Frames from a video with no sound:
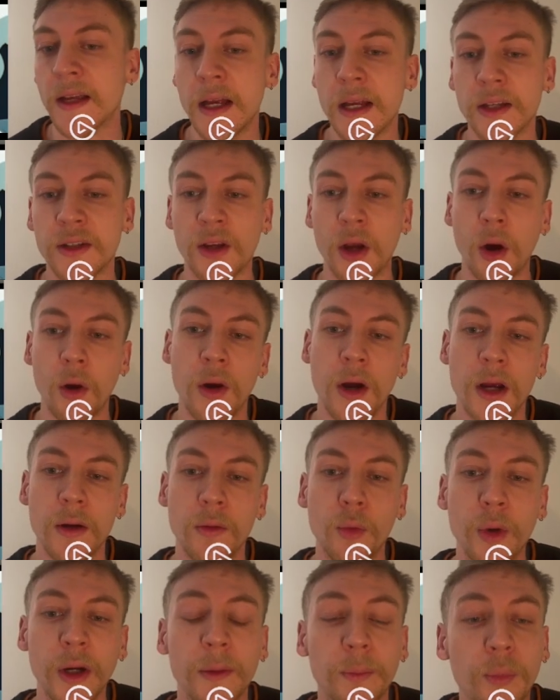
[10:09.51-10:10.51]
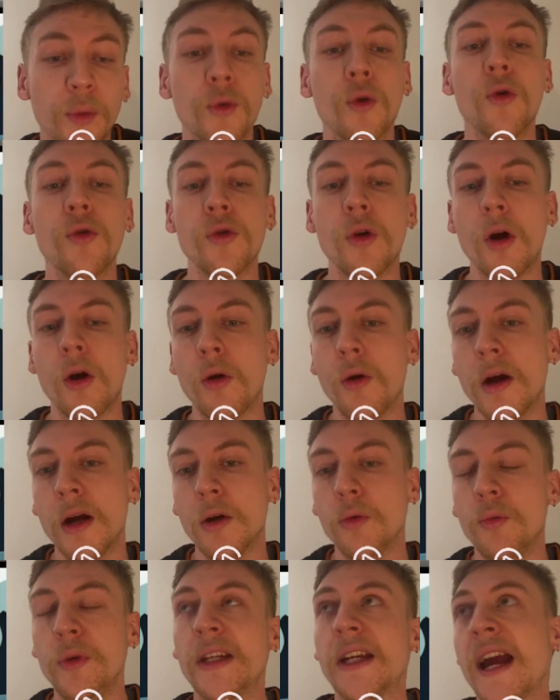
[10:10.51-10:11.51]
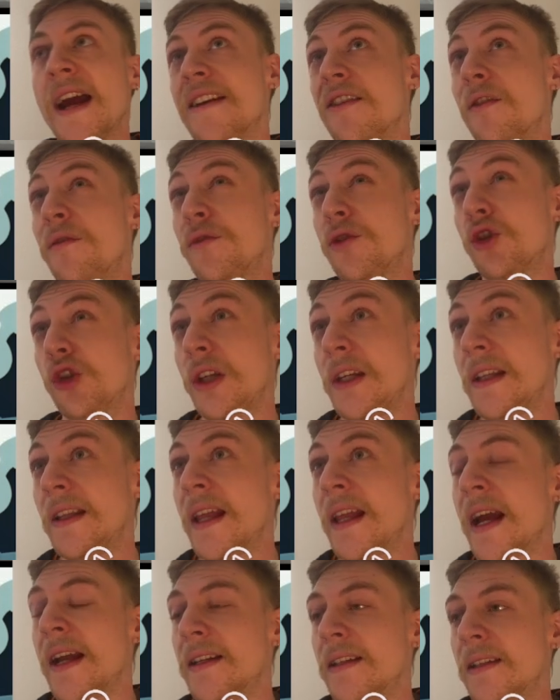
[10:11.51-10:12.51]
So with Bruno, we kind of cheat that